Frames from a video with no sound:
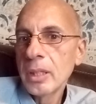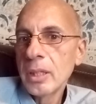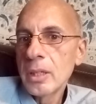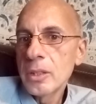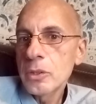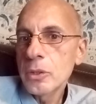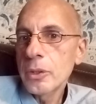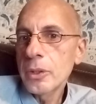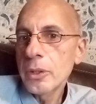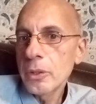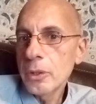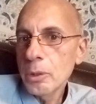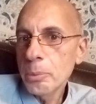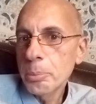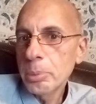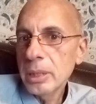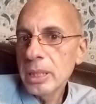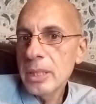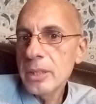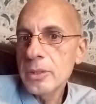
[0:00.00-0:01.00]
So they're the
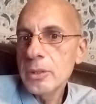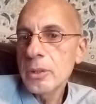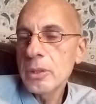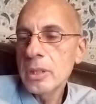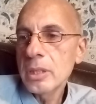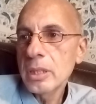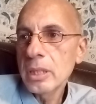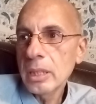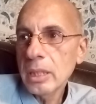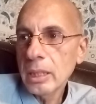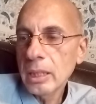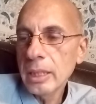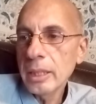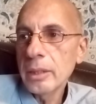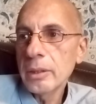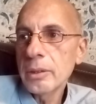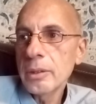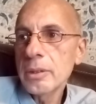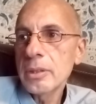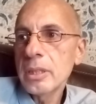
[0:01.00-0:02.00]
pleasers and the
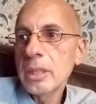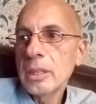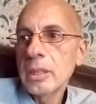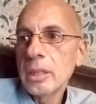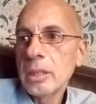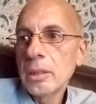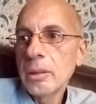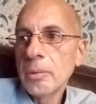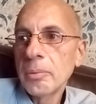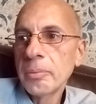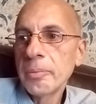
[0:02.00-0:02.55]
clingers and uh,